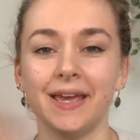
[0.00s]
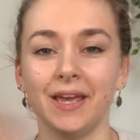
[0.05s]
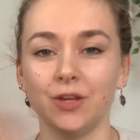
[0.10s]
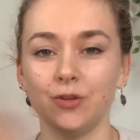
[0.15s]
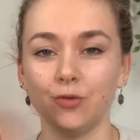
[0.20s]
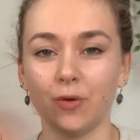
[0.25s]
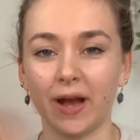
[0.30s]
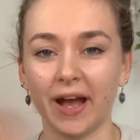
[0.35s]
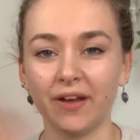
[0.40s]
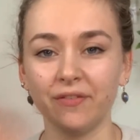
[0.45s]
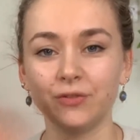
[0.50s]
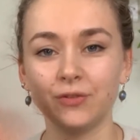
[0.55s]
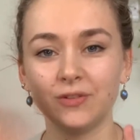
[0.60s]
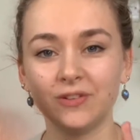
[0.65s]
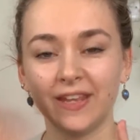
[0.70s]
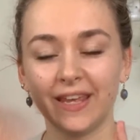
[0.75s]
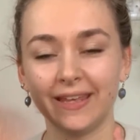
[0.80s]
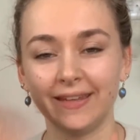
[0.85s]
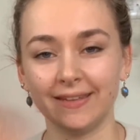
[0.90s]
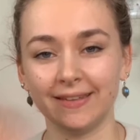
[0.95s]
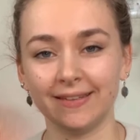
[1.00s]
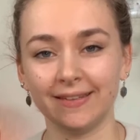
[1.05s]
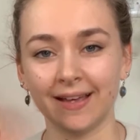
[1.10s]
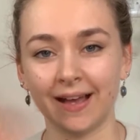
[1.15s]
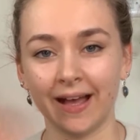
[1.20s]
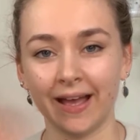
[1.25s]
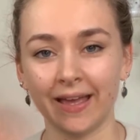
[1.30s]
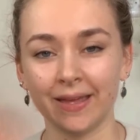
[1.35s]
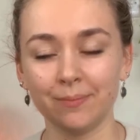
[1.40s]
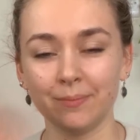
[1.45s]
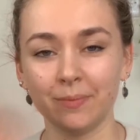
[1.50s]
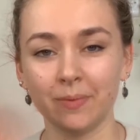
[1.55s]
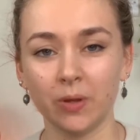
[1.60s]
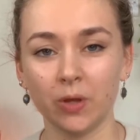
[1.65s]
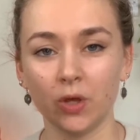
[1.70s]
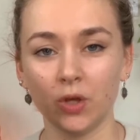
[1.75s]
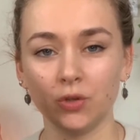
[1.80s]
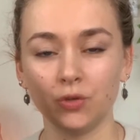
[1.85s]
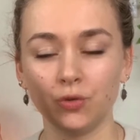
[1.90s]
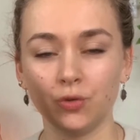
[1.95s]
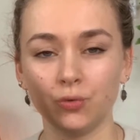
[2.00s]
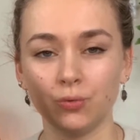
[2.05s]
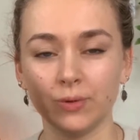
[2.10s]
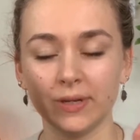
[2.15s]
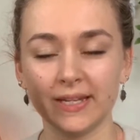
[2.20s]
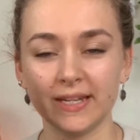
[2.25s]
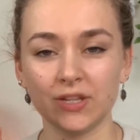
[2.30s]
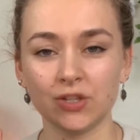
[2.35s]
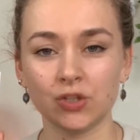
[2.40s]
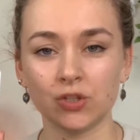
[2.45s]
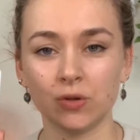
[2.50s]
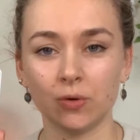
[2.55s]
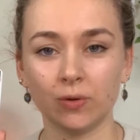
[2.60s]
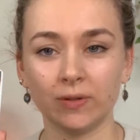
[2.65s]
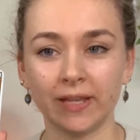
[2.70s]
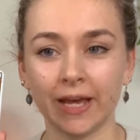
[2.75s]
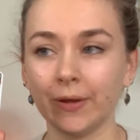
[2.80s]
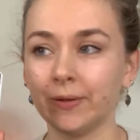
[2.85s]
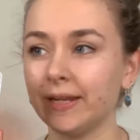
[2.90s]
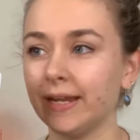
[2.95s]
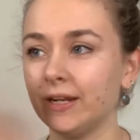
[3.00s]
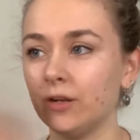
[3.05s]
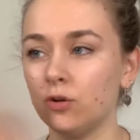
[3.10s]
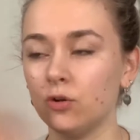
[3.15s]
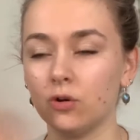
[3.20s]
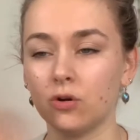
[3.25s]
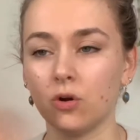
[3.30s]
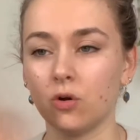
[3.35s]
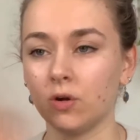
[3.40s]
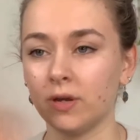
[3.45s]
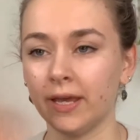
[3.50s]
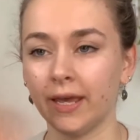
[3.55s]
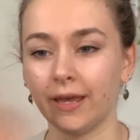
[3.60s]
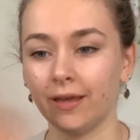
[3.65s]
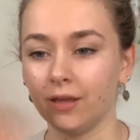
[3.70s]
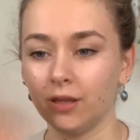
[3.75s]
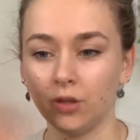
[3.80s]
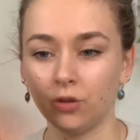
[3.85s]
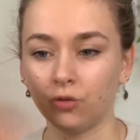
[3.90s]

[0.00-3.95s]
You have to take the time to really slow down and look, okay,